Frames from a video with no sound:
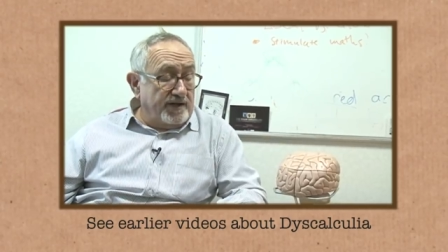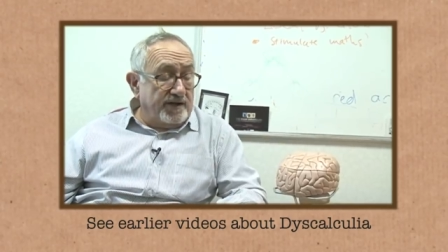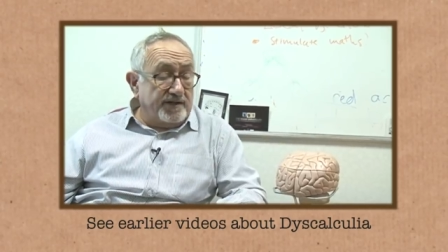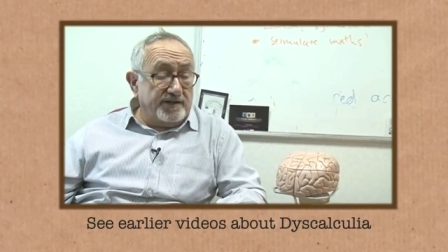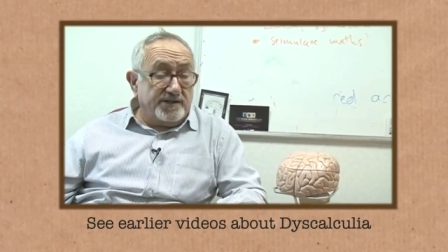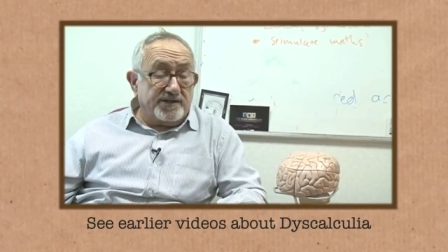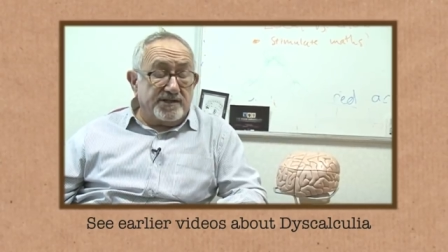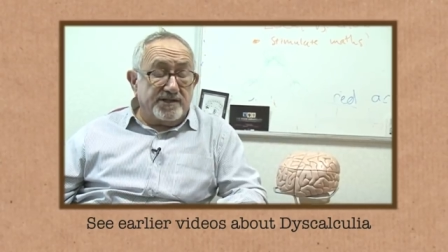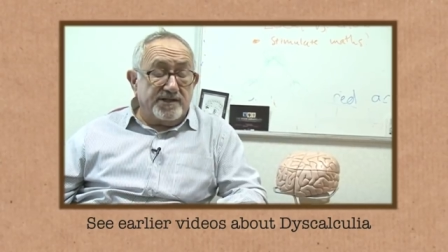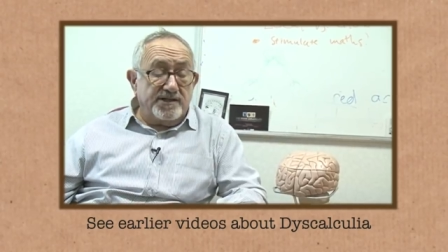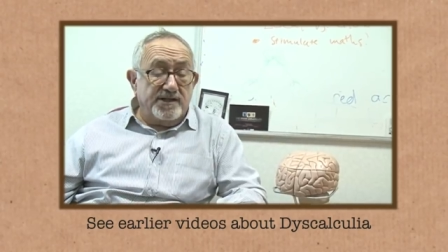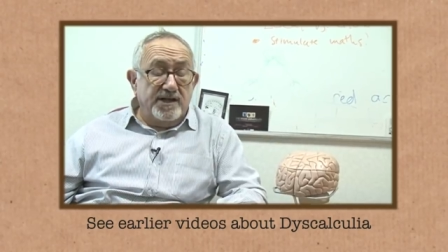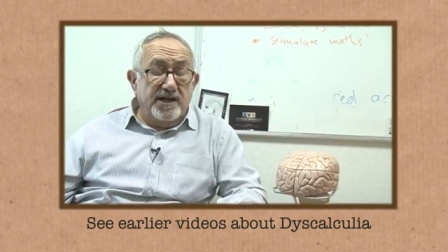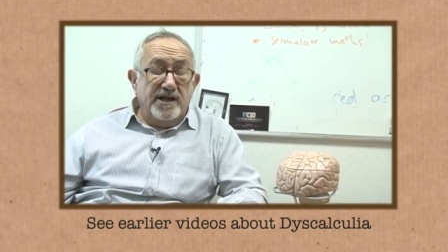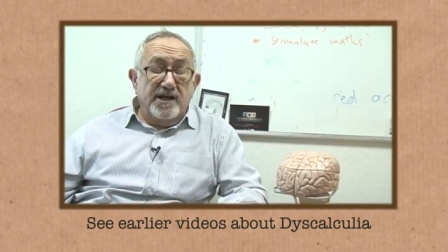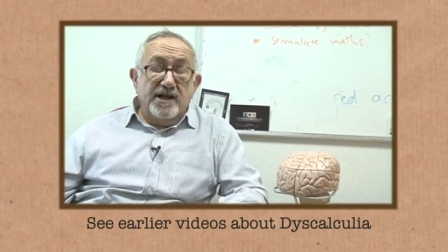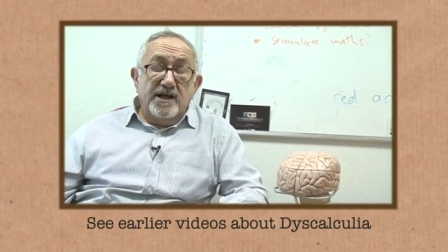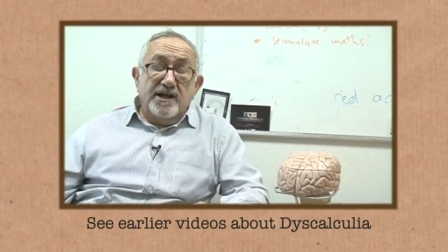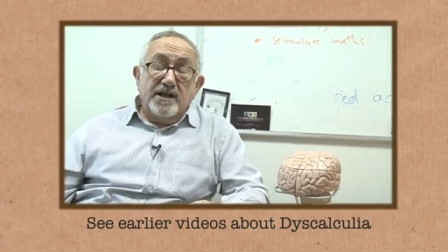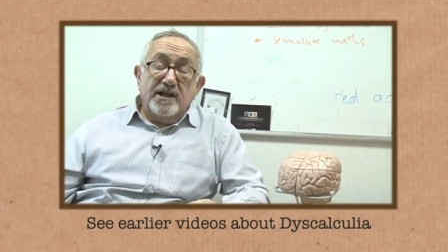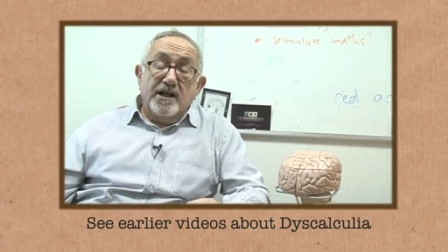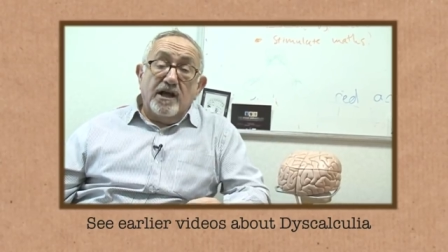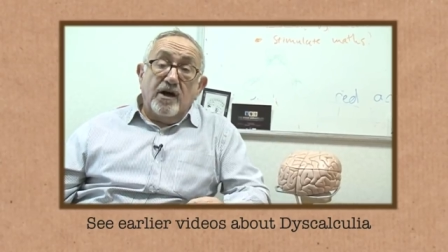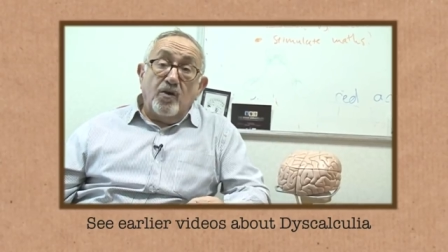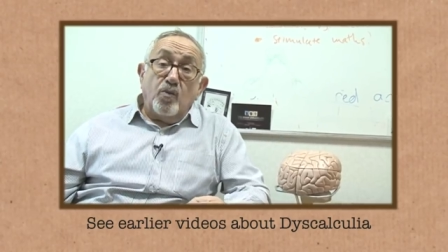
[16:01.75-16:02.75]
and
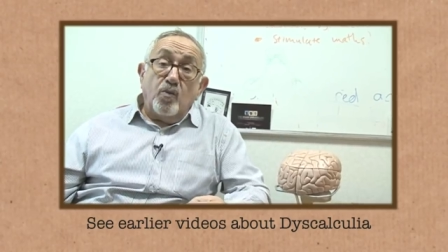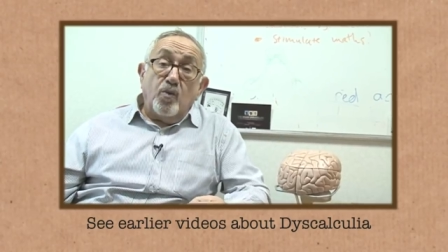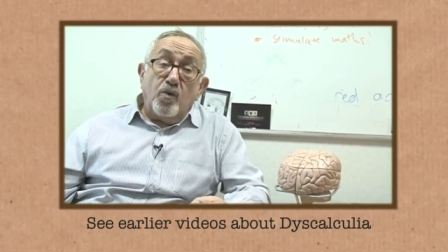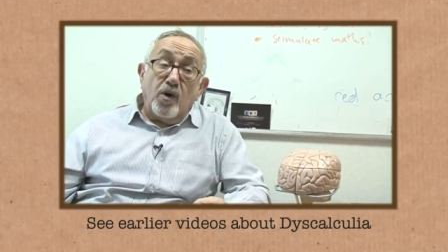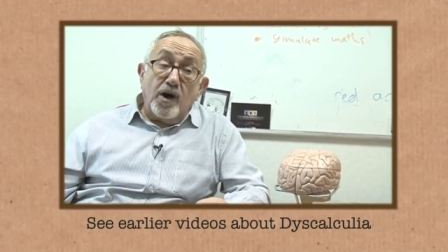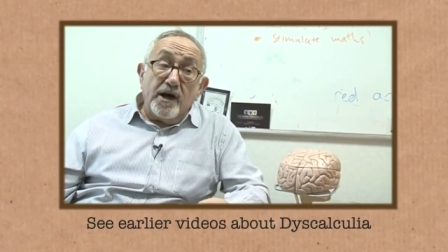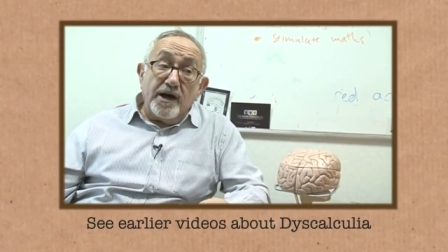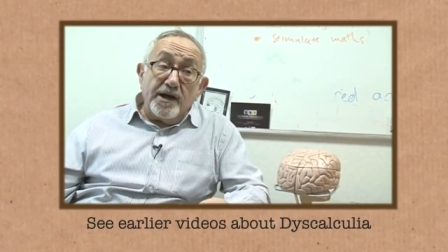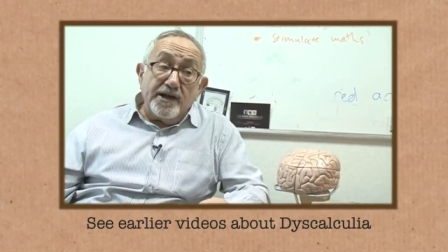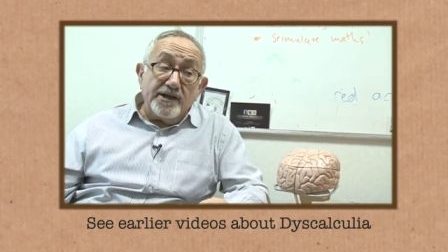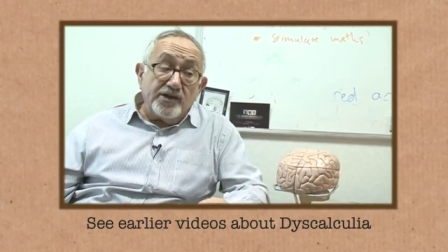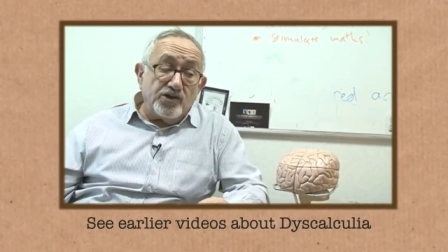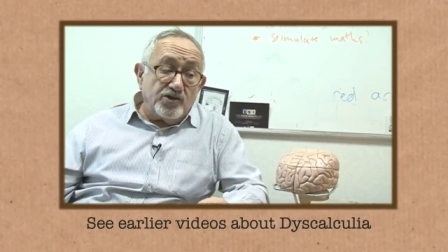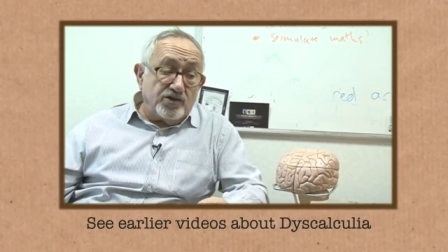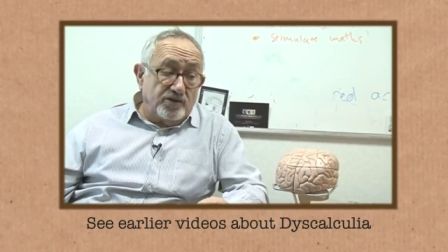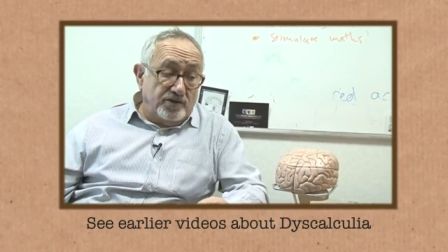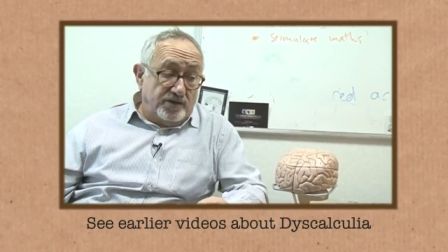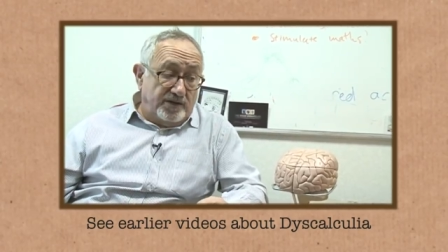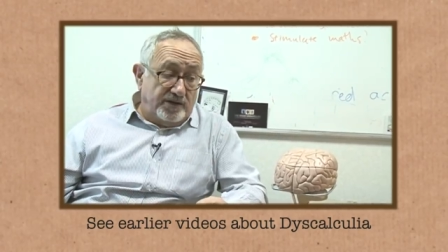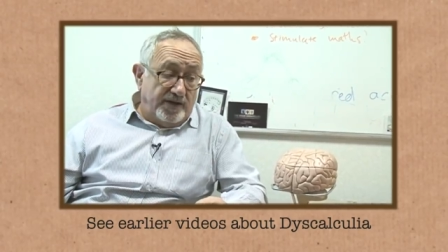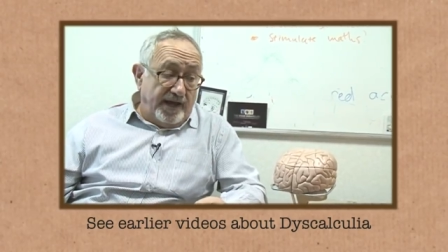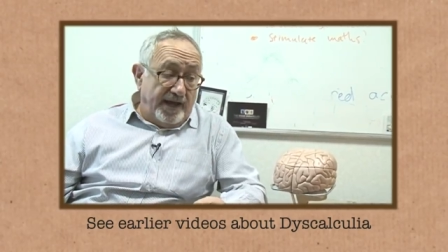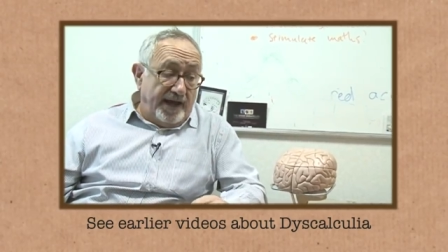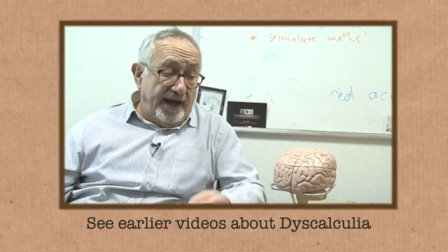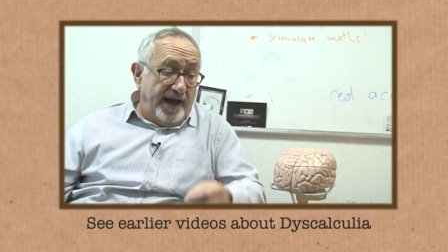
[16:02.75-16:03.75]
it's been
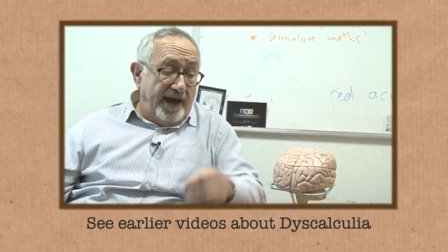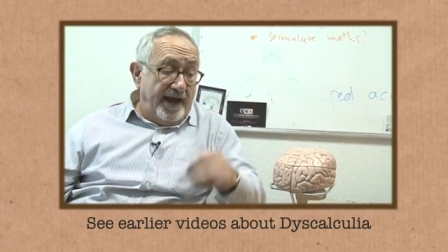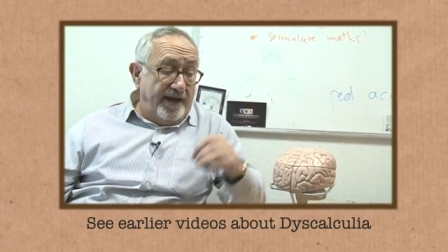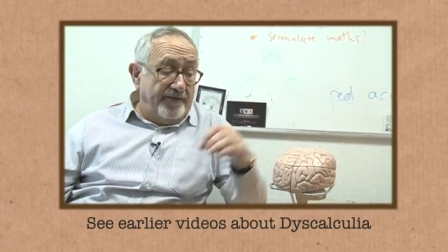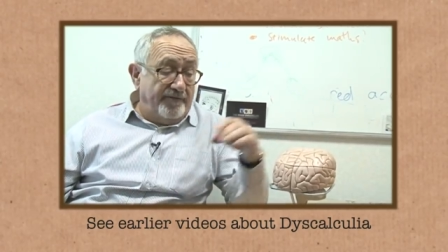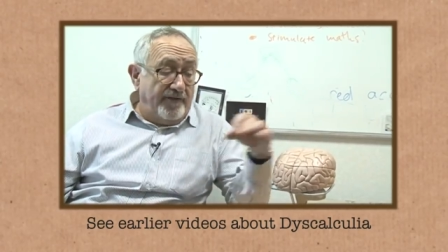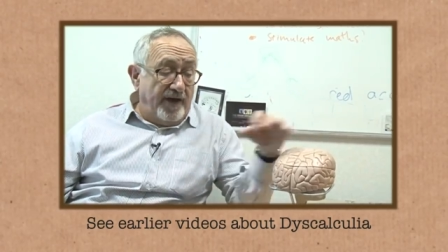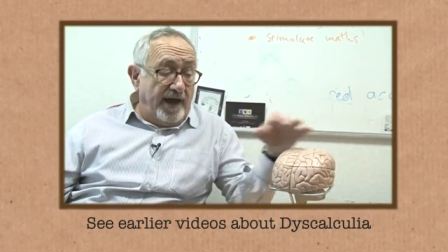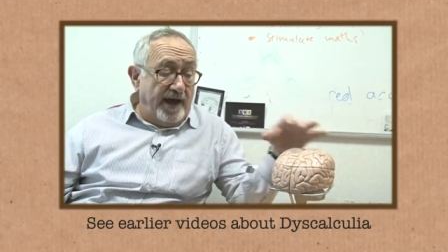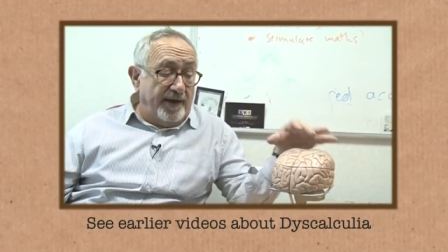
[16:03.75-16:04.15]
calculated that this